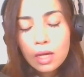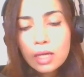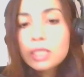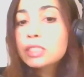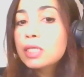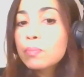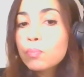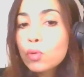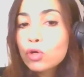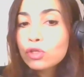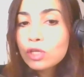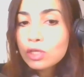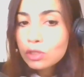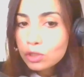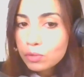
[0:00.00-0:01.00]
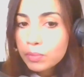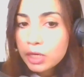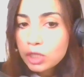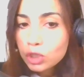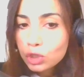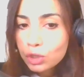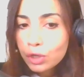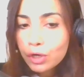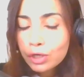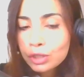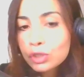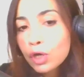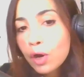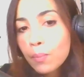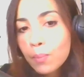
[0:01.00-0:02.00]
It's important to make sure
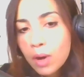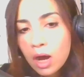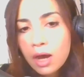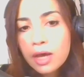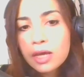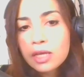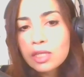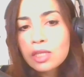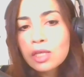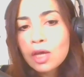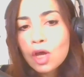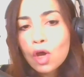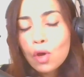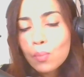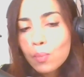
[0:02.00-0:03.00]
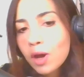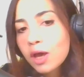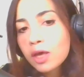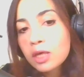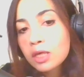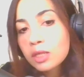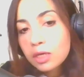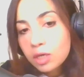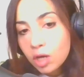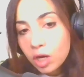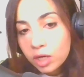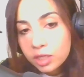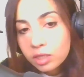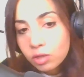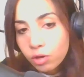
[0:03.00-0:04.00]
to abide by the
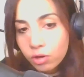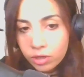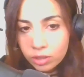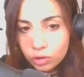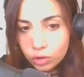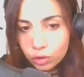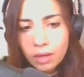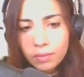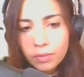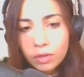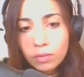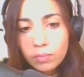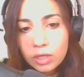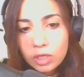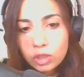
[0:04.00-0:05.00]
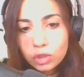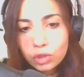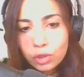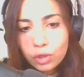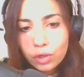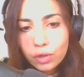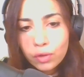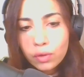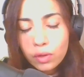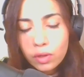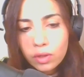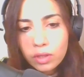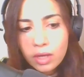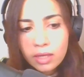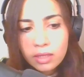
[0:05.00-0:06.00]
guidelines. I'm gonna make sure
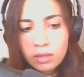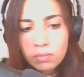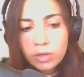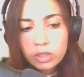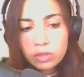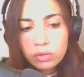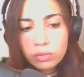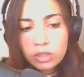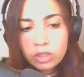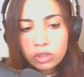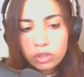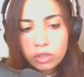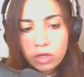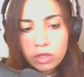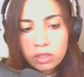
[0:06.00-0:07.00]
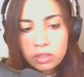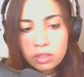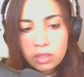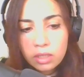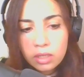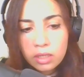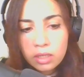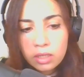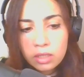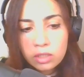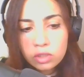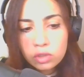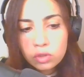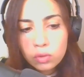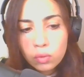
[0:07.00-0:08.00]
that my screenshot
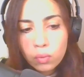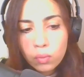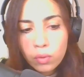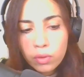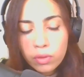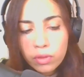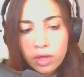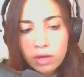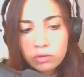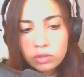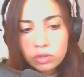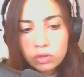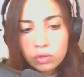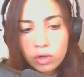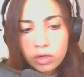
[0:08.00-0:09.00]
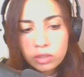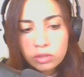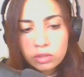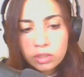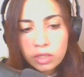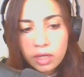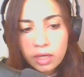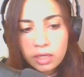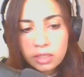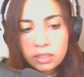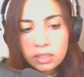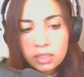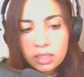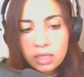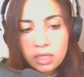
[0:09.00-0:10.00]
is
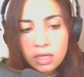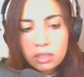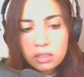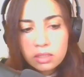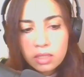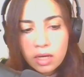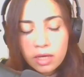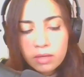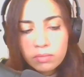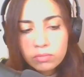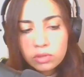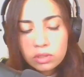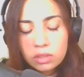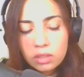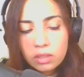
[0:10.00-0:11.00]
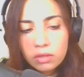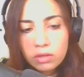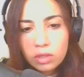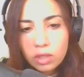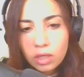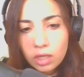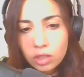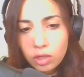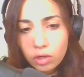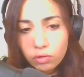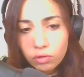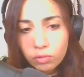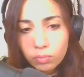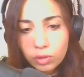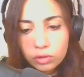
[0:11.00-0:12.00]
1280 times
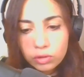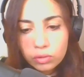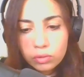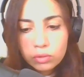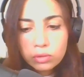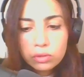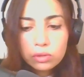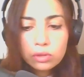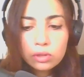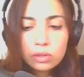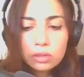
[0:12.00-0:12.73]
800 pixels.